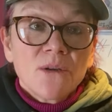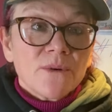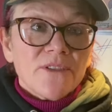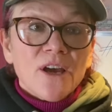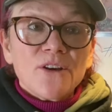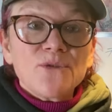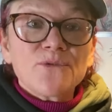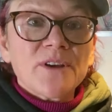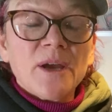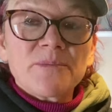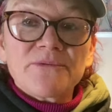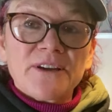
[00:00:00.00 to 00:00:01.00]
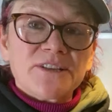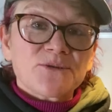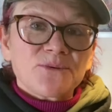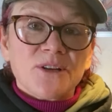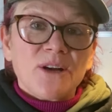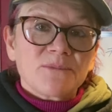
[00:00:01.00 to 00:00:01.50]
When that hoof care
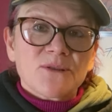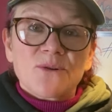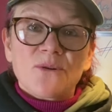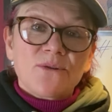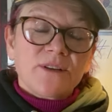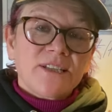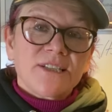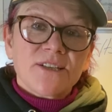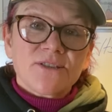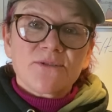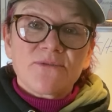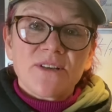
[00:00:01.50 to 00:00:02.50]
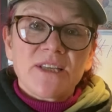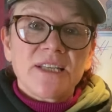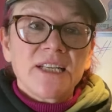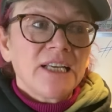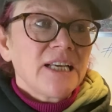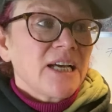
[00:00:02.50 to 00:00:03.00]
professional comes along and he does the
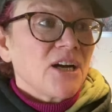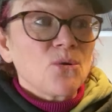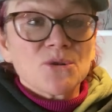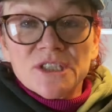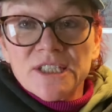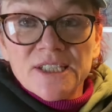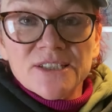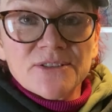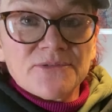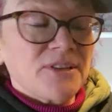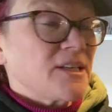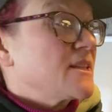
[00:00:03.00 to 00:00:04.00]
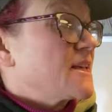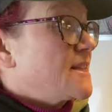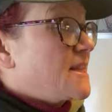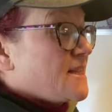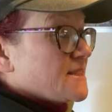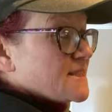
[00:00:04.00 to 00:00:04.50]
feet or she does the feet, they
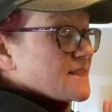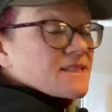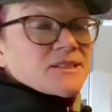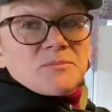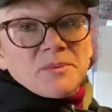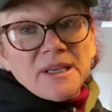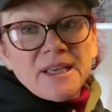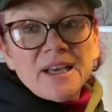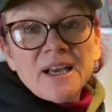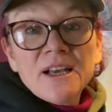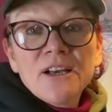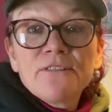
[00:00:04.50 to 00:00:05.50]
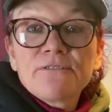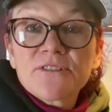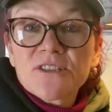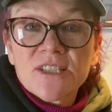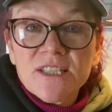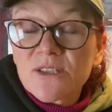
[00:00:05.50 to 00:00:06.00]
then disappear for
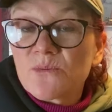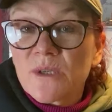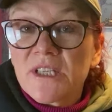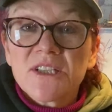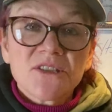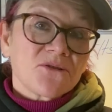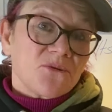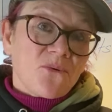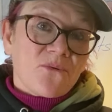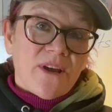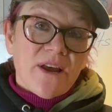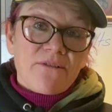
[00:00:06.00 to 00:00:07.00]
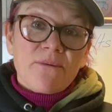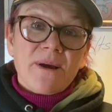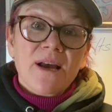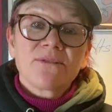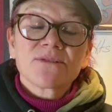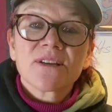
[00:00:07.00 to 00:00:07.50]
six weeks or
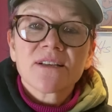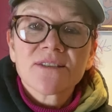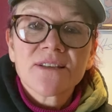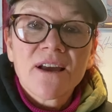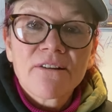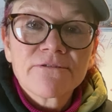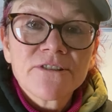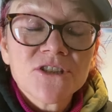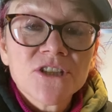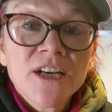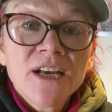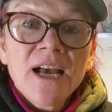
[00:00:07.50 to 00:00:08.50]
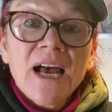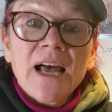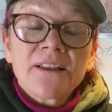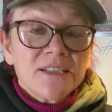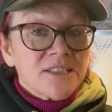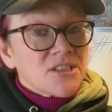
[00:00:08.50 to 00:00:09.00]
thereabouts, that's the average.
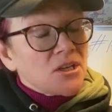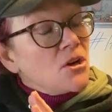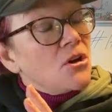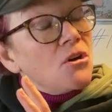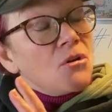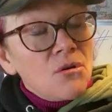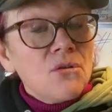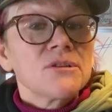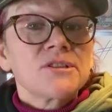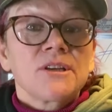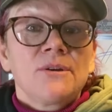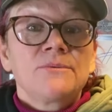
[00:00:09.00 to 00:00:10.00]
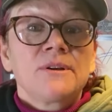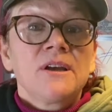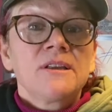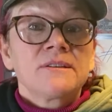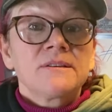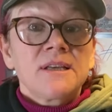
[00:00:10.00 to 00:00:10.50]
And it's the horse
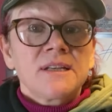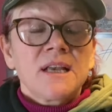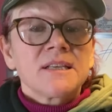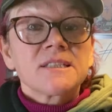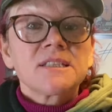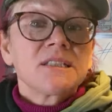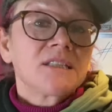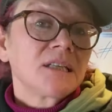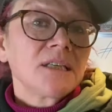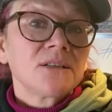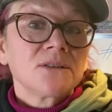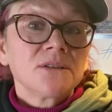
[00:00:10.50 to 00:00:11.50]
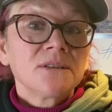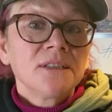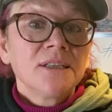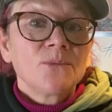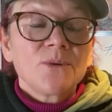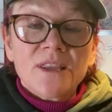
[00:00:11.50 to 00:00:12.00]
owner that then has to deal
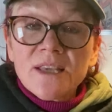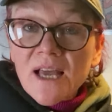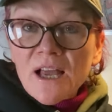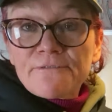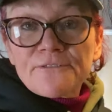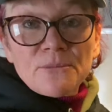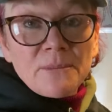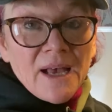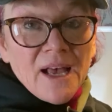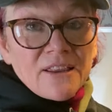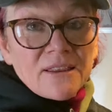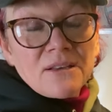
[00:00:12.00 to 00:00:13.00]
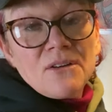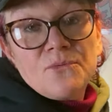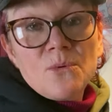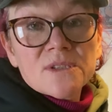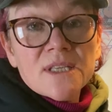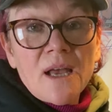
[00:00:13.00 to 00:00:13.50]
with the aftermath of
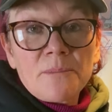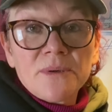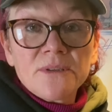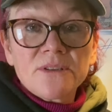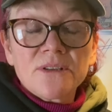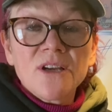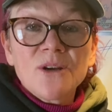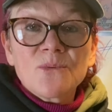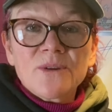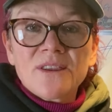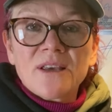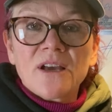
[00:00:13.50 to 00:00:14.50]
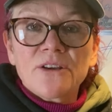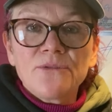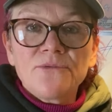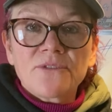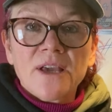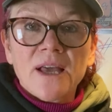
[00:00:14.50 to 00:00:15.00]
what's happened with that
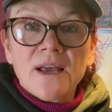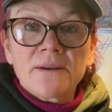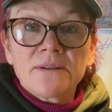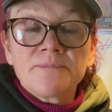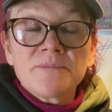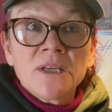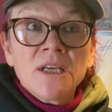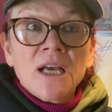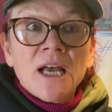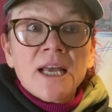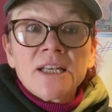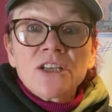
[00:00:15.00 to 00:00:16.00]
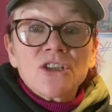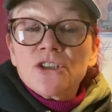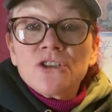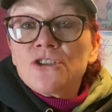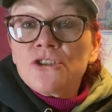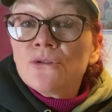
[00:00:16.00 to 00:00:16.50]
hoof care. And
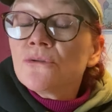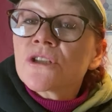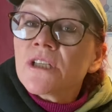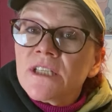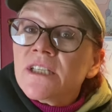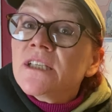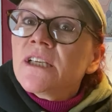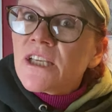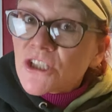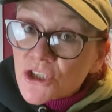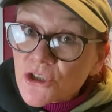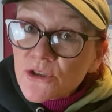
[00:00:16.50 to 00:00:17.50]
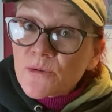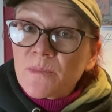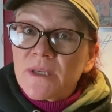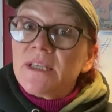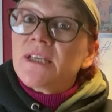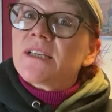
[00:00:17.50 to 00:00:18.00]
usually it should
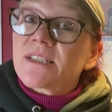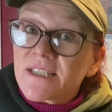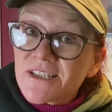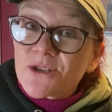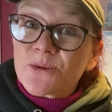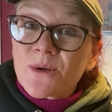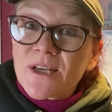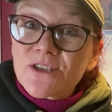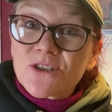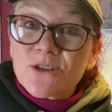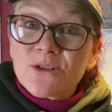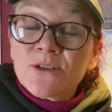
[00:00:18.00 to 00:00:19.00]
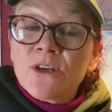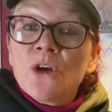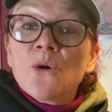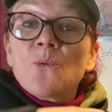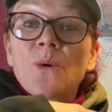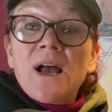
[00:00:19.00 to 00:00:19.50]
be a situation
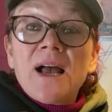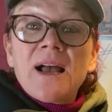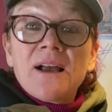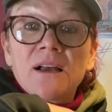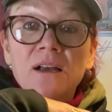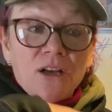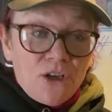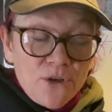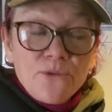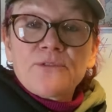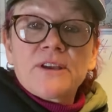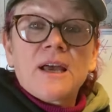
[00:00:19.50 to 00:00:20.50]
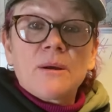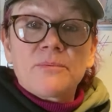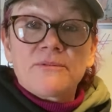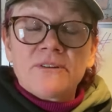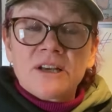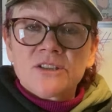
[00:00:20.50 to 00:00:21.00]
where a hoof care
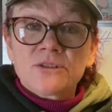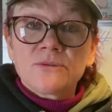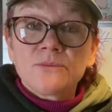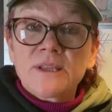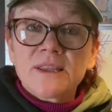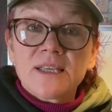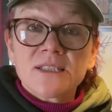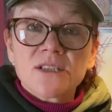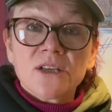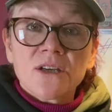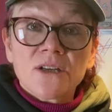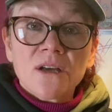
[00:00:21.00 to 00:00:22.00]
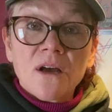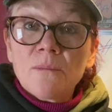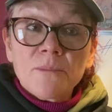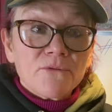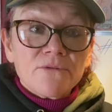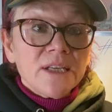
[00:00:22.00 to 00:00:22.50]
professional when they turn
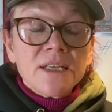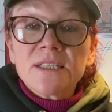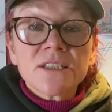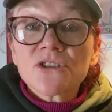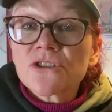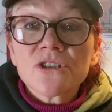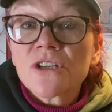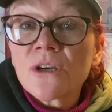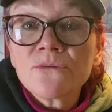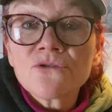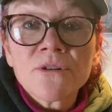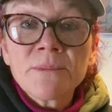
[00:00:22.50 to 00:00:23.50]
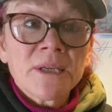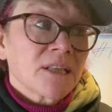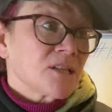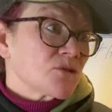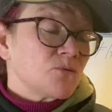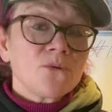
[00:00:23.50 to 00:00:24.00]
up really is just co-trimming
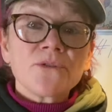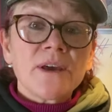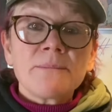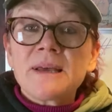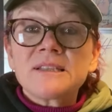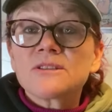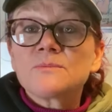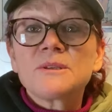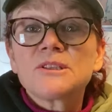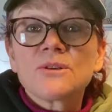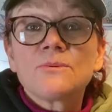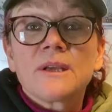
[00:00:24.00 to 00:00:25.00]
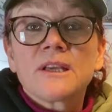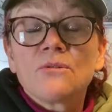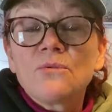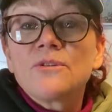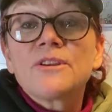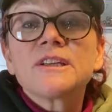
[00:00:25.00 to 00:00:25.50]
that's all they're meant to be doing
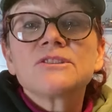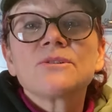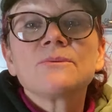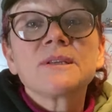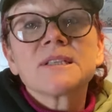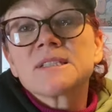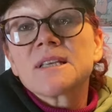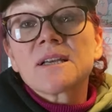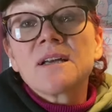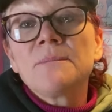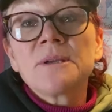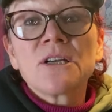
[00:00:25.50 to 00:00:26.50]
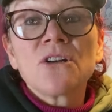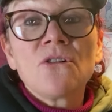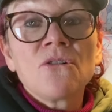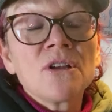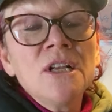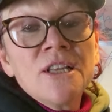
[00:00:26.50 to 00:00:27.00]
all they're doing is they're coming
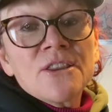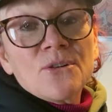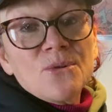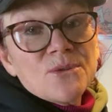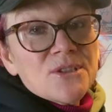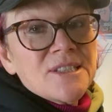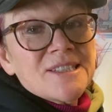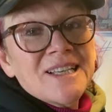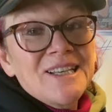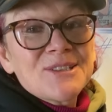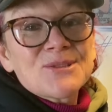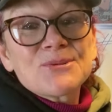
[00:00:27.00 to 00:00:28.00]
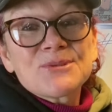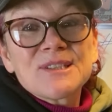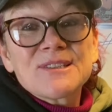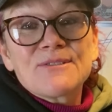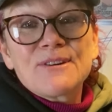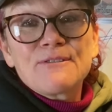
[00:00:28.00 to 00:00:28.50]
along the horse is
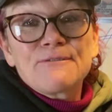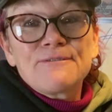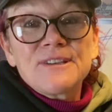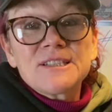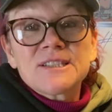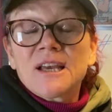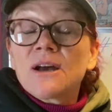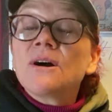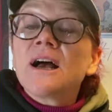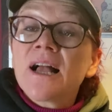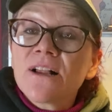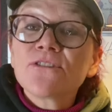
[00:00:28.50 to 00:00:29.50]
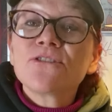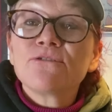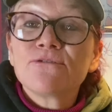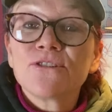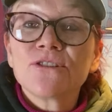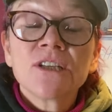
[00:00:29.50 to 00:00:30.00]
sorting their own feet out a healthy
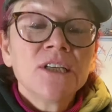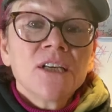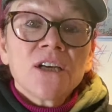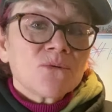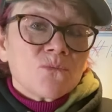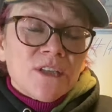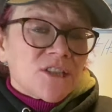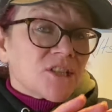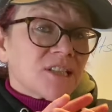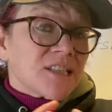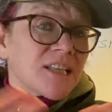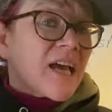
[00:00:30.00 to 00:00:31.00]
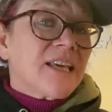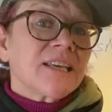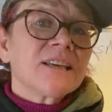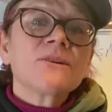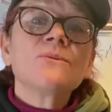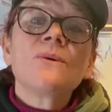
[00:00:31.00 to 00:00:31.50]
foot and we're just
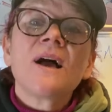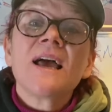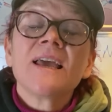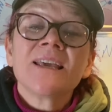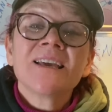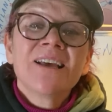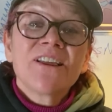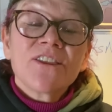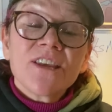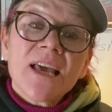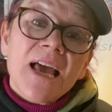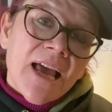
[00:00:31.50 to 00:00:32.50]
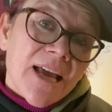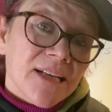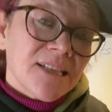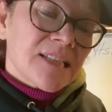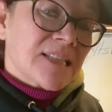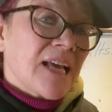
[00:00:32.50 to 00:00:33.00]
taking away the
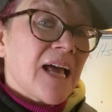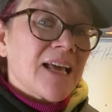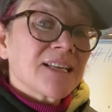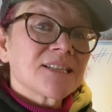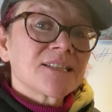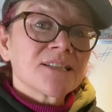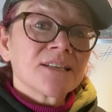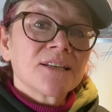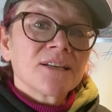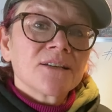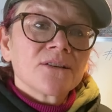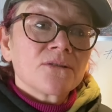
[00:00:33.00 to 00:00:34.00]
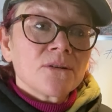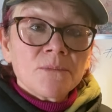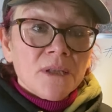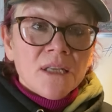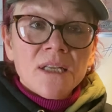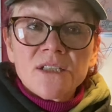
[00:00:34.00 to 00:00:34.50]
excess that
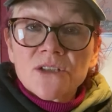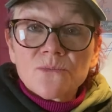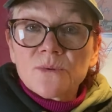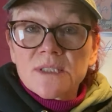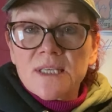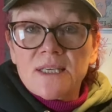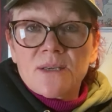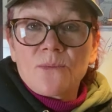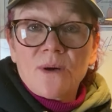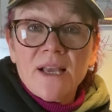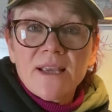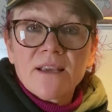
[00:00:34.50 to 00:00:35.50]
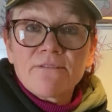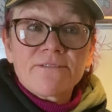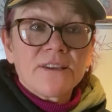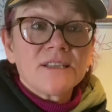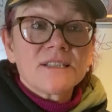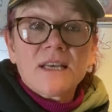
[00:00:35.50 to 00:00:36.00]
mother nature would take away if these